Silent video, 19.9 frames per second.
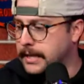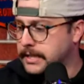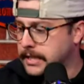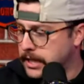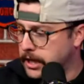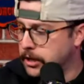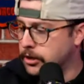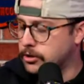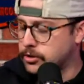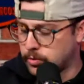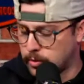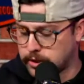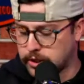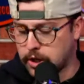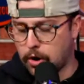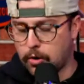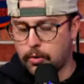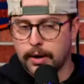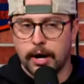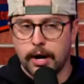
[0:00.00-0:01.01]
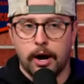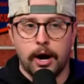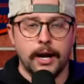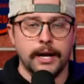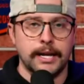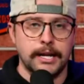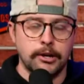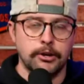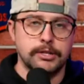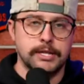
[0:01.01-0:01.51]
Here's what's going on.
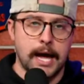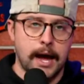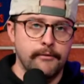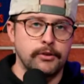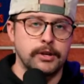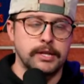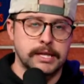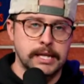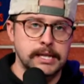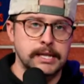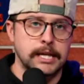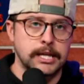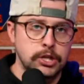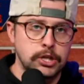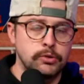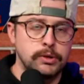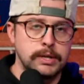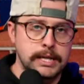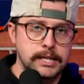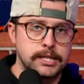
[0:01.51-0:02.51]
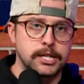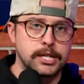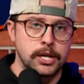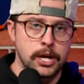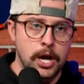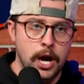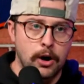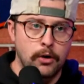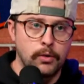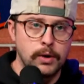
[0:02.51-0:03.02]
Here's everything that you need to
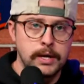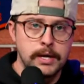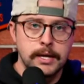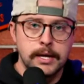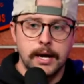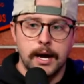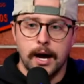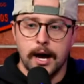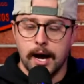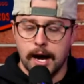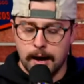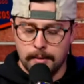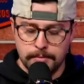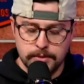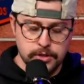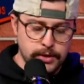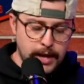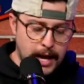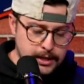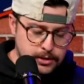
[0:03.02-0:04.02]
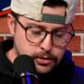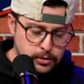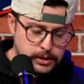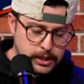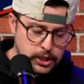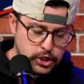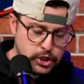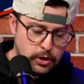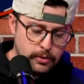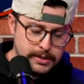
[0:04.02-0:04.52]
know. So that's what this
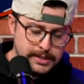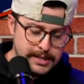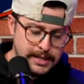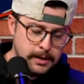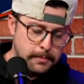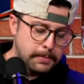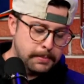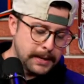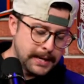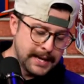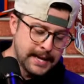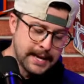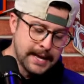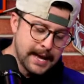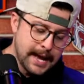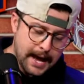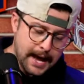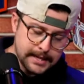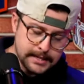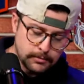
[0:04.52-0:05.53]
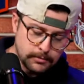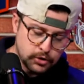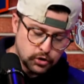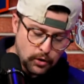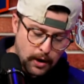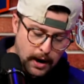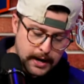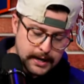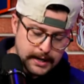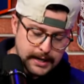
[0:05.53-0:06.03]
show is going to be, as I'm
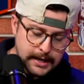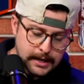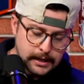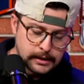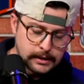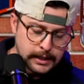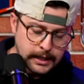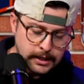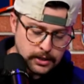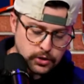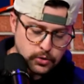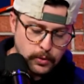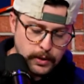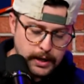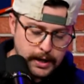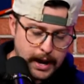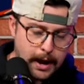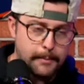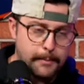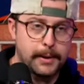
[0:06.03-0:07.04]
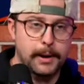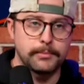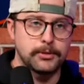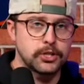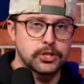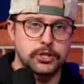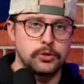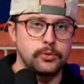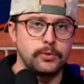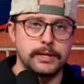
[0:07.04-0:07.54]
trying to get a link tweeted out, but I'm
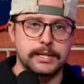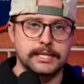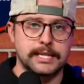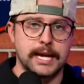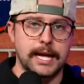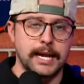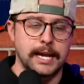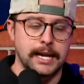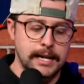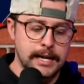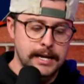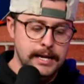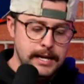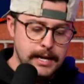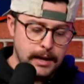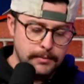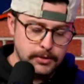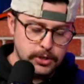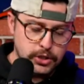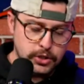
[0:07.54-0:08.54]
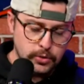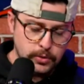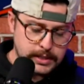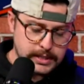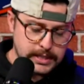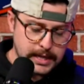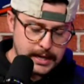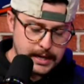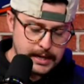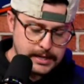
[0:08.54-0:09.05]
just too excited. I'm just too
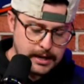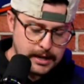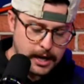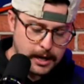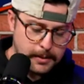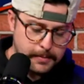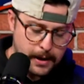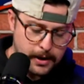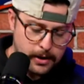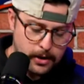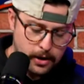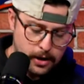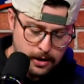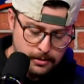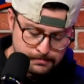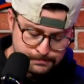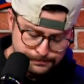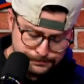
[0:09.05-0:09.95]
excited to talk about it all.